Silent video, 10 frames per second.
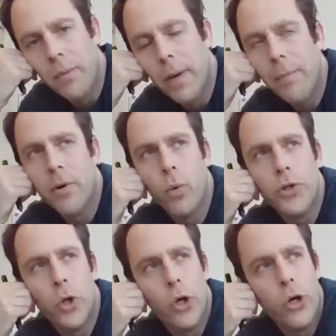remember
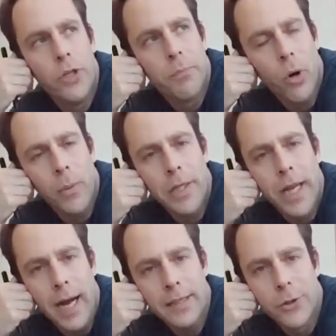what you learned probably in
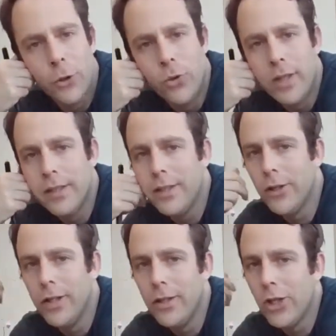high school and
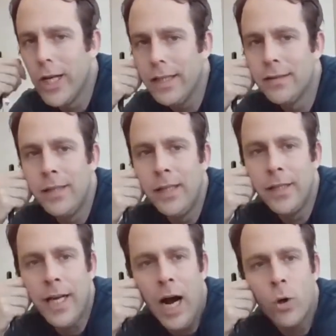in your last year
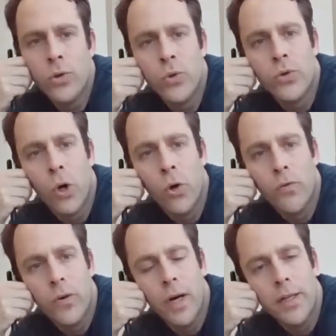and how to
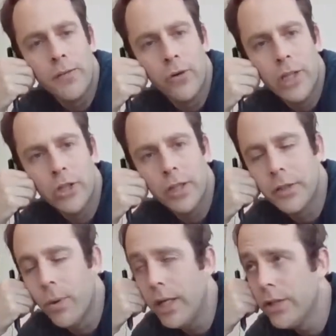solve differential
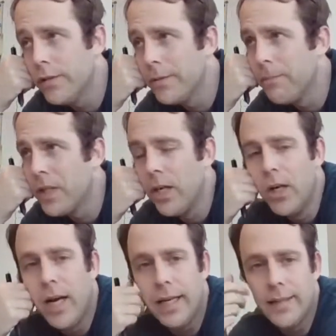equations,
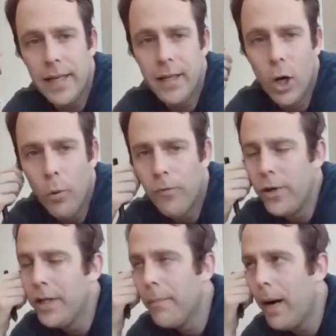and then
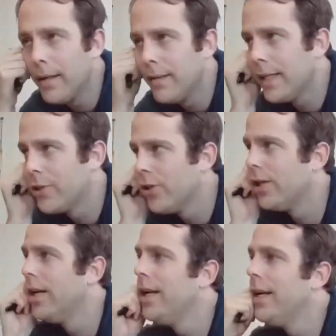hopefully in the math
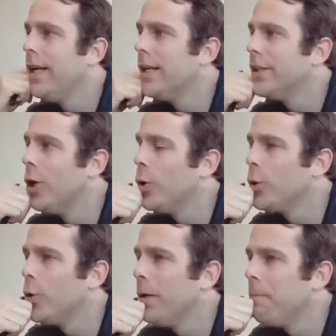lecture here at the
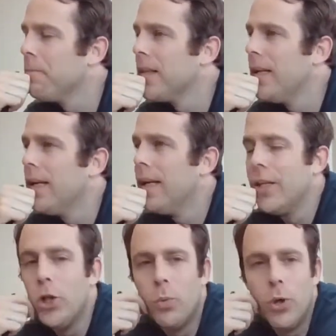Hochschule,
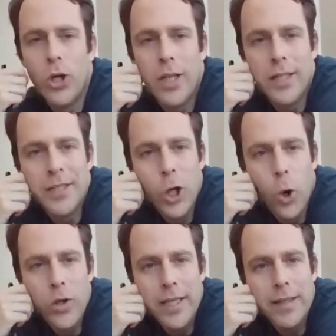you will
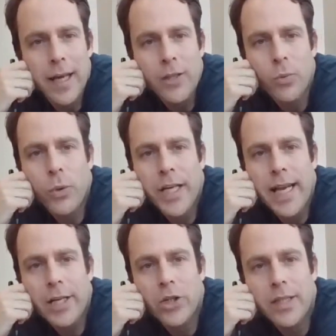know that we
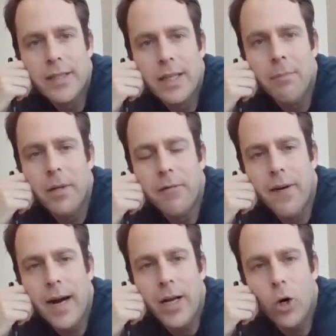can actually
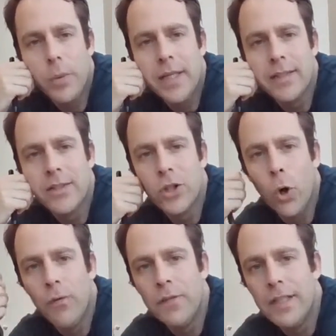simplify, or we can
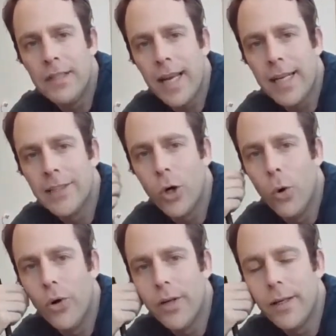solve this second
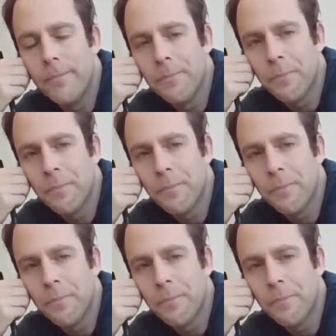order